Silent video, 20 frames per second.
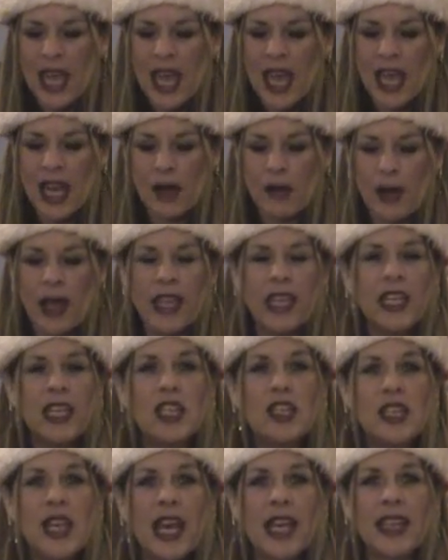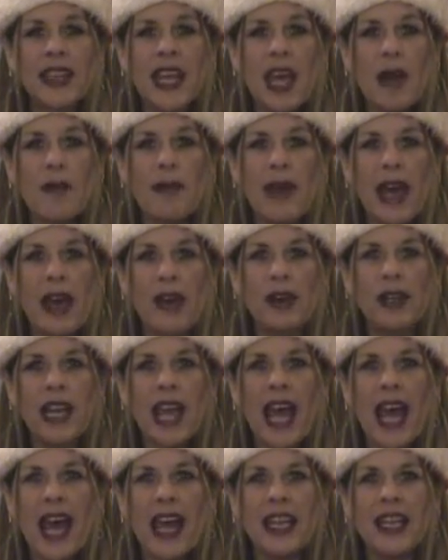And I want you to check them out
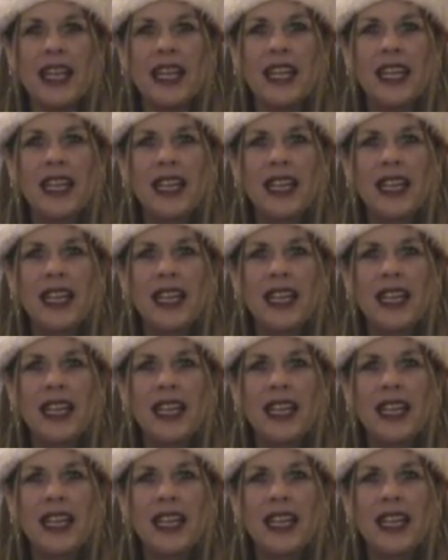at